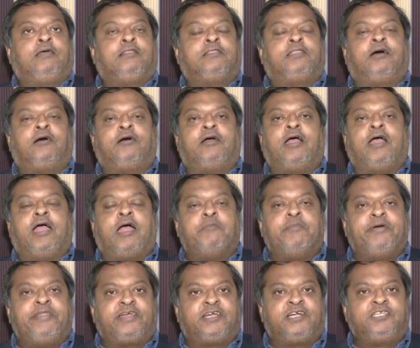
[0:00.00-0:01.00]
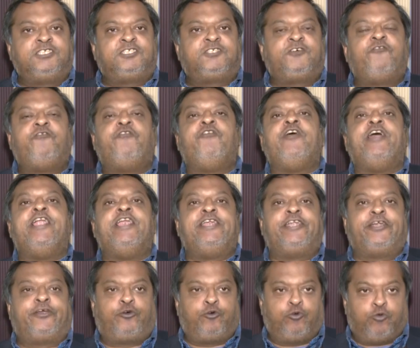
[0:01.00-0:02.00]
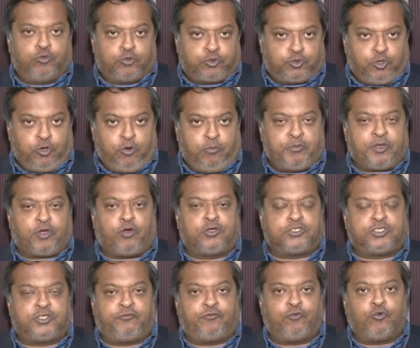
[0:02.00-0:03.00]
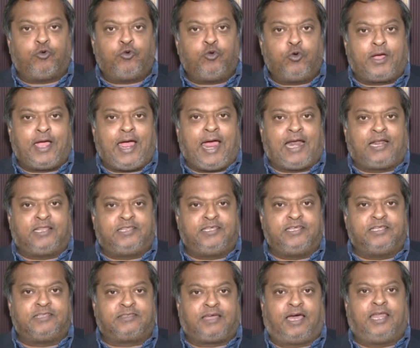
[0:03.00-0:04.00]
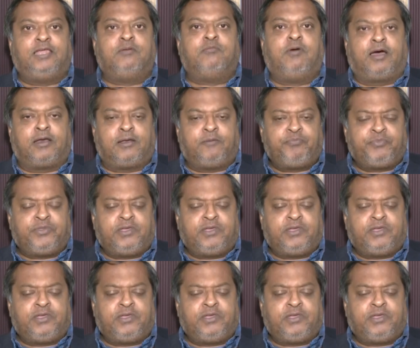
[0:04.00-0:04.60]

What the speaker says: The Americans failed to do so because if you look at the Taliban,